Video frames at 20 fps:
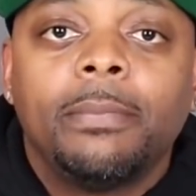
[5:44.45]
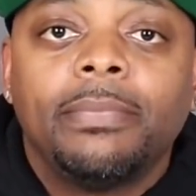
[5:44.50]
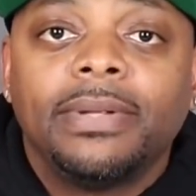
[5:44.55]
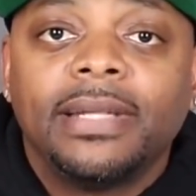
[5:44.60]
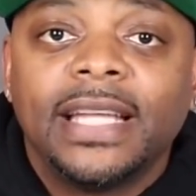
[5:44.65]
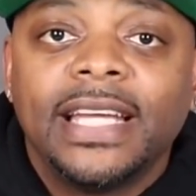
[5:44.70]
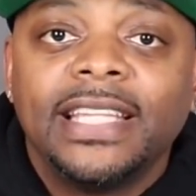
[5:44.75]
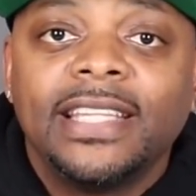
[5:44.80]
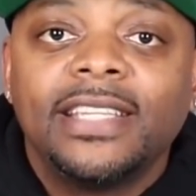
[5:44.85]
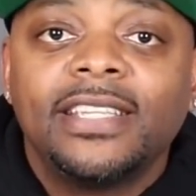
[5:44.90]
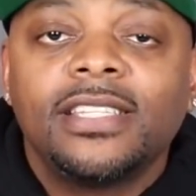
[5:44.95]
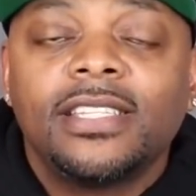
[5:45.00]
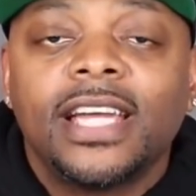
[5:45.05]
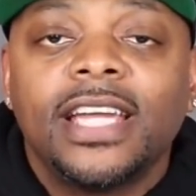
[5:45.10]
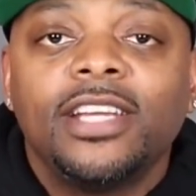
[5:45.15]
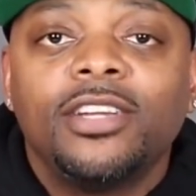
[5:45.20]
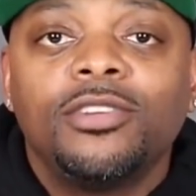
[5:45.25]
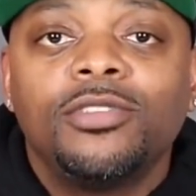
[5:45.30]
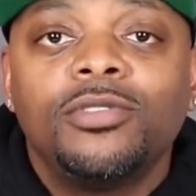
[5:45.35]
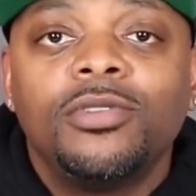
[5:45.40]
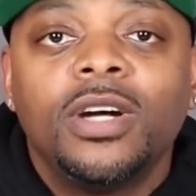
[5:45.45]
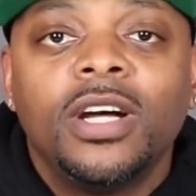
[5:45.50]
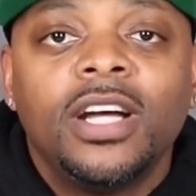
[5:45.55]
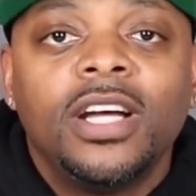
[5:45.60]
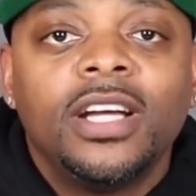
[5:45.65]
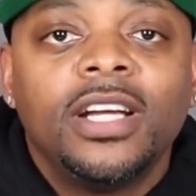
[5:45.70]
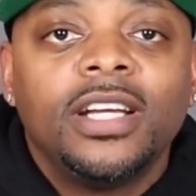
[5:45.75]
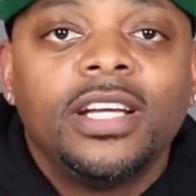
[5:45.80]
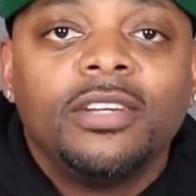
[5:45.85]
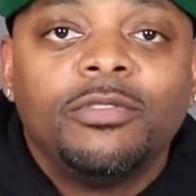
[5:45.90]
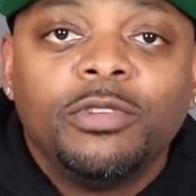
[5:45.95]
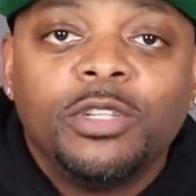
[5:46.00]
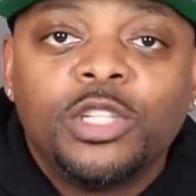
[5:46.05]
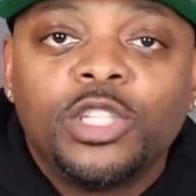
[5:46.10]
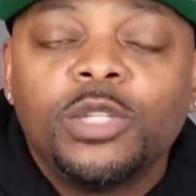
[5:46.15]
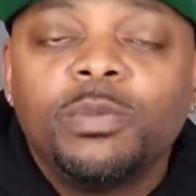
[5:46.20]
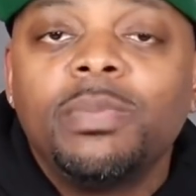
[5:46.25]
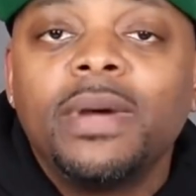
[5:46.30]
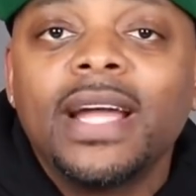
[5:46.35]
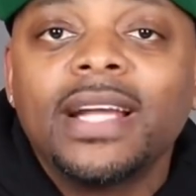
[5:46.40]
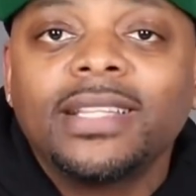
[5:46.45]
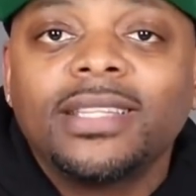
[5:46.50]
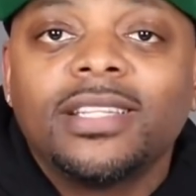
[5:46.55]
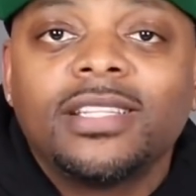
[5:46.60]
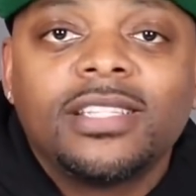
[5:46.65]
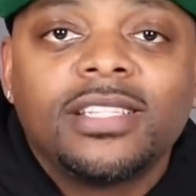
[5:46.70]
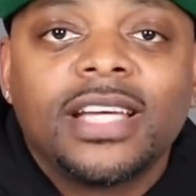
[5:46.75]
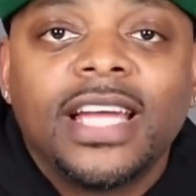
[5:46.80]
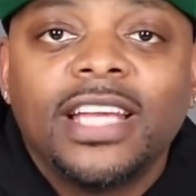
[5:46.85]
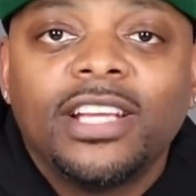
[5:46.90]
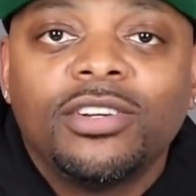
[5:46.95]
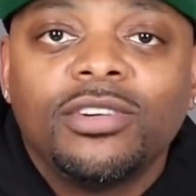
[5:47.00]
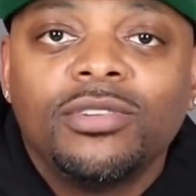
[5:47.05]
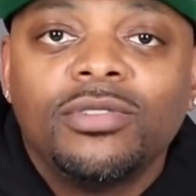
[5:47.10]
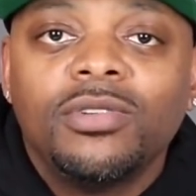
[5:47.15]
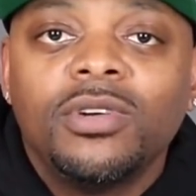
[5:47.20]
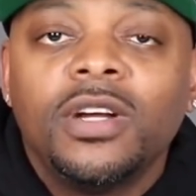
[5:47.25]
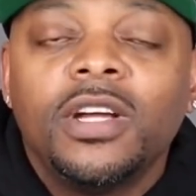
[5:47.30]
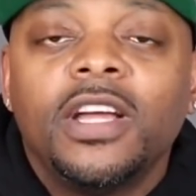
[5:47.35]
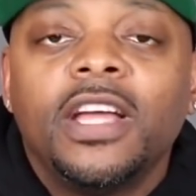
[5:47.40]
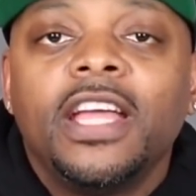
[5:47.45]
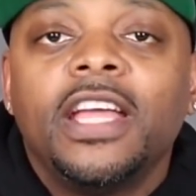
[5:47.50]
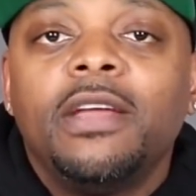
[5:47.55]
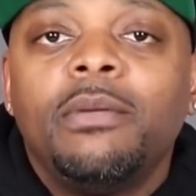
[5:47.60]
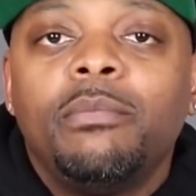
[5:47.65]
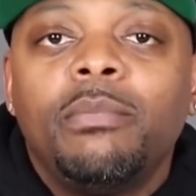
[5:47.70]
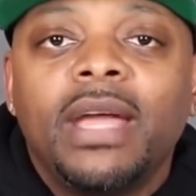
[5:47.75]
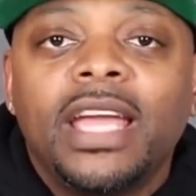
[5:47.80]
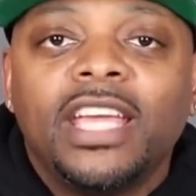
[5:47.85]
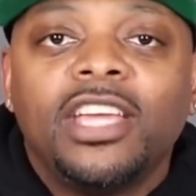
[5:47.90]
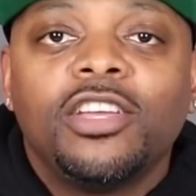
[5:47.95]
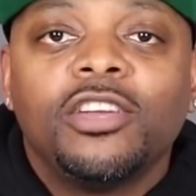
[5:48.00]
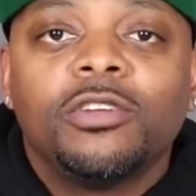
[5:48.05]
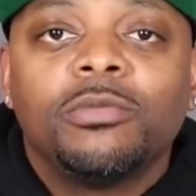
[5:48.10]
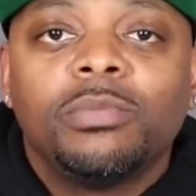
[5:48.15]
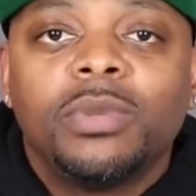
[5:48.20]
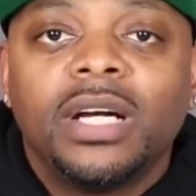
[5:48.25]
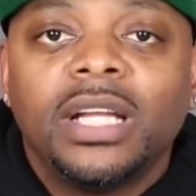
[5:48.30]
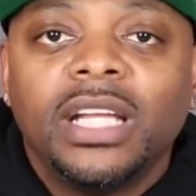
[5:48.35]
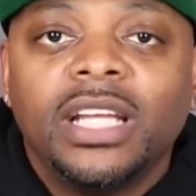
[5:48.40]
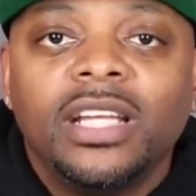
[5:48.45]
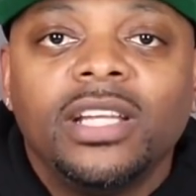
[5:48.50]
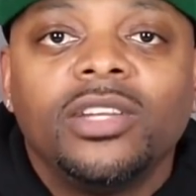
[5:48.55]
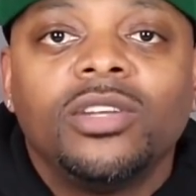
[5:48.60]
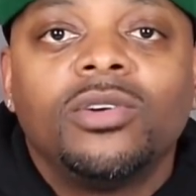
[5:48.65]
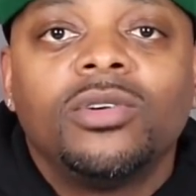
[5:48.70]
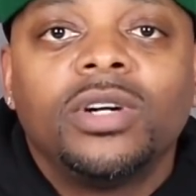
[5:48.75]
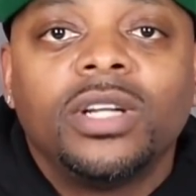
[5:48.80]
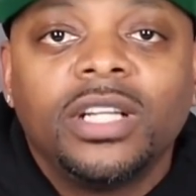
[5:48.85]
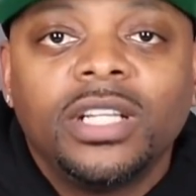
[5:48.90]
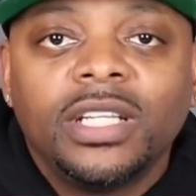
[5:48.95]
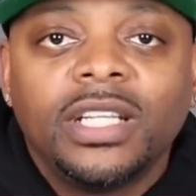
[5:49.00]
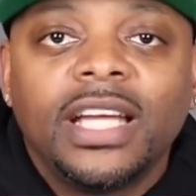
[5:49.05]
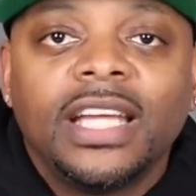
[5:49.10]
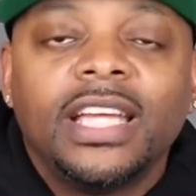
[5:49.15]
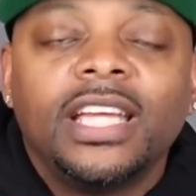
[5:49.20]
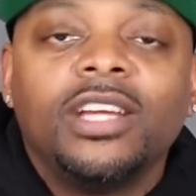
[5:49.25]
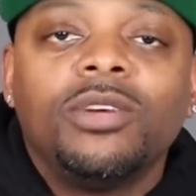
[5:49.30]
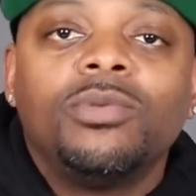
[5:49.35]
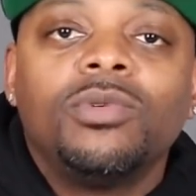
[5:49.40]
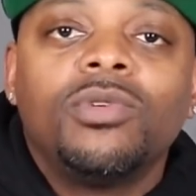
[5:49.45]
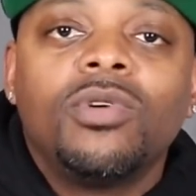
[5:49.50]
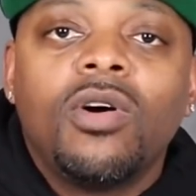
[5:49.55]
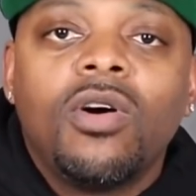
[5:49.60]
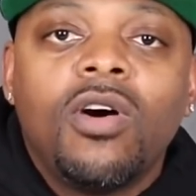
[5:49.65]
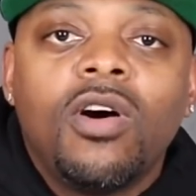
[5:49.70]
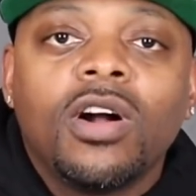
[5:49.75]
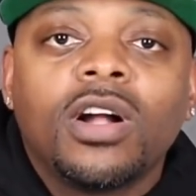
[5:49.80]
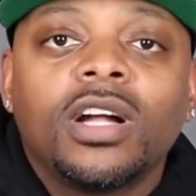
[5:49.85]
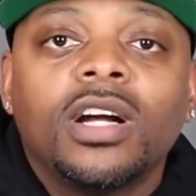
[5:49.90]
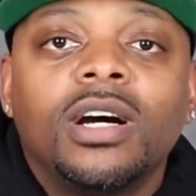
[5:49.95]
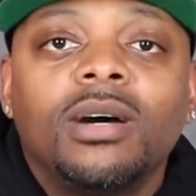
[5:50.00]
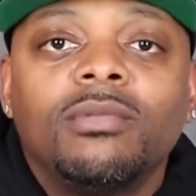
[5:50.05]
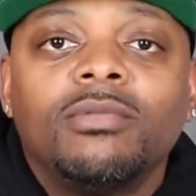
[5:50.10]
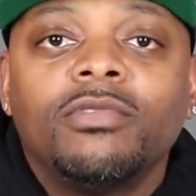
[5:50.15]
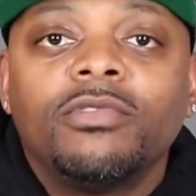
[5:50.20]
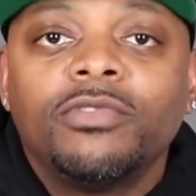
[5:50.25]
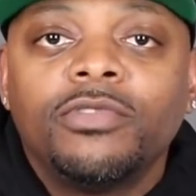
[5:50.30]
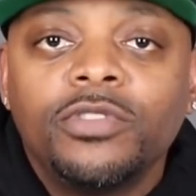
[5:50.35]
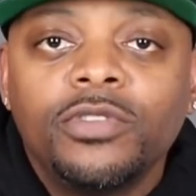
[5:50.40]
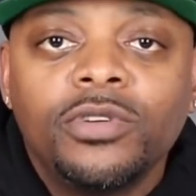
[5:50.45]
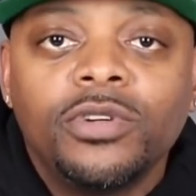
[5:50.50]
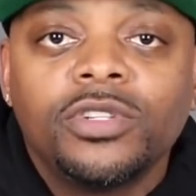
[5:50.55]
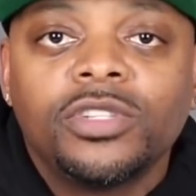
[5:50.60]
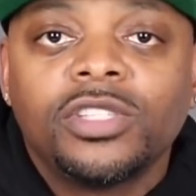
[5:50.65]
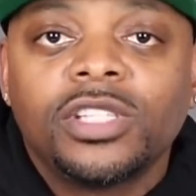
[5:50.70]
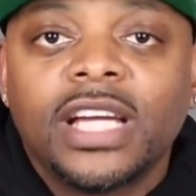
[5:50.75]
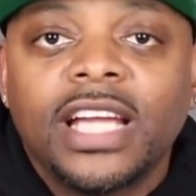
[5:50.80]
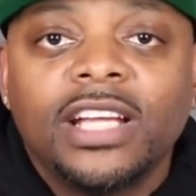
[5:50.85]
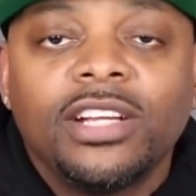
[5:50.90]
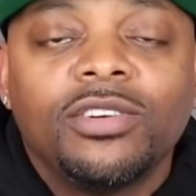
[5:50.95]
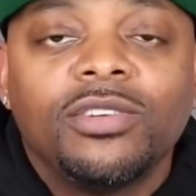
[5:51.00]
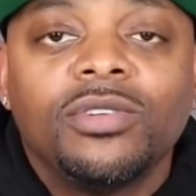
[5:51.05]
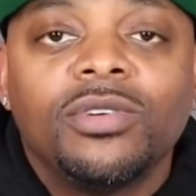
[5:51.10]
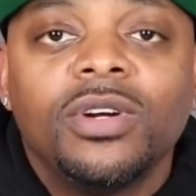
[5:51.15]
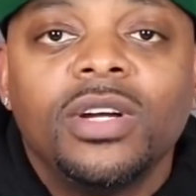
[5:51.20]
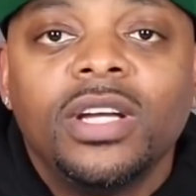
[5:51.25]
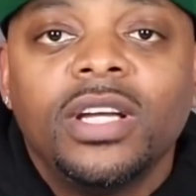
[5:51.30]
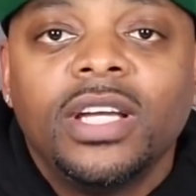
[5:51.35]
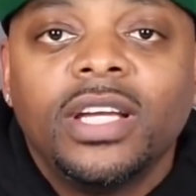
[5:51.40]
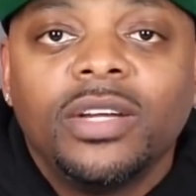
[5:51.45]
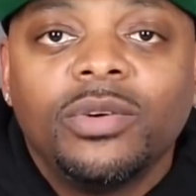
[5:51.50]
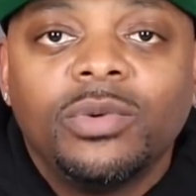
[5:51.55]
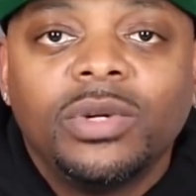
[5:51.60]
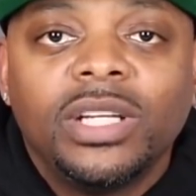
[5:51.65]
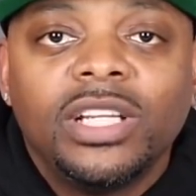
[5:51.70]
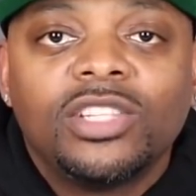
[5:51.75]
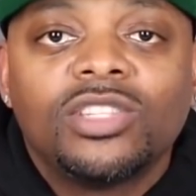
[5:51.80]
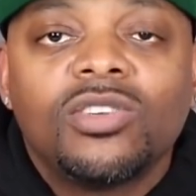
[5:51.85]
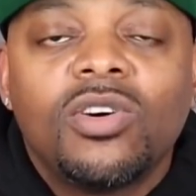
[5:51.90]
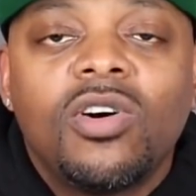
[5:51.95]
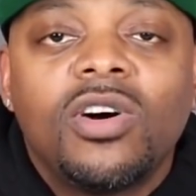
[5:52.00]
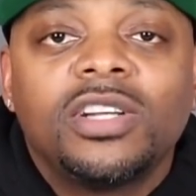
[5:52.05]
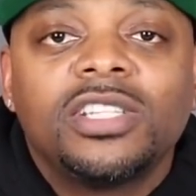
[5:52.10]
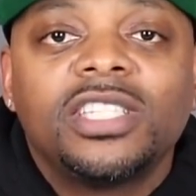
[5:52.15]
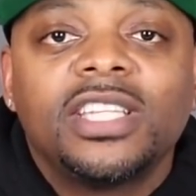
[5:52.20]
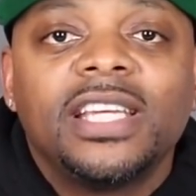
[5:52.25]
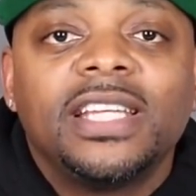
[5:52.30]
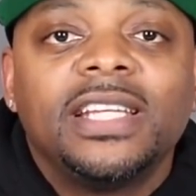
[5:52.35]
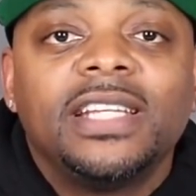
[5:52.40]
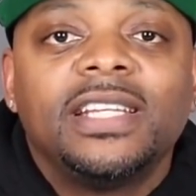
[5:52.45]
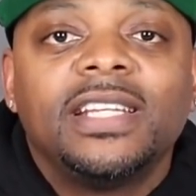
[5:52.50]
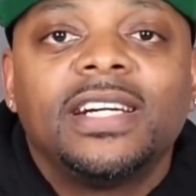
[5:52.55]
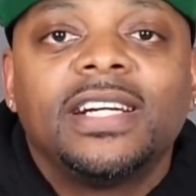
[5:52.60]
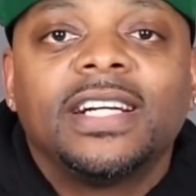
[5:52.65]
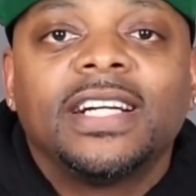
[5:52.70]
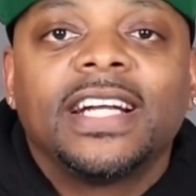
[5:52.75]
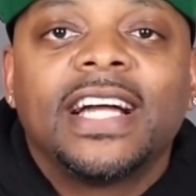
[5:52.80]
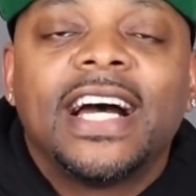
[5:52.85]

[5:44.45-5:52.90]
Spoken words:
Play the cycle, respect the cycle, and make your money knowing that it will all come full cycle when it's all said and done.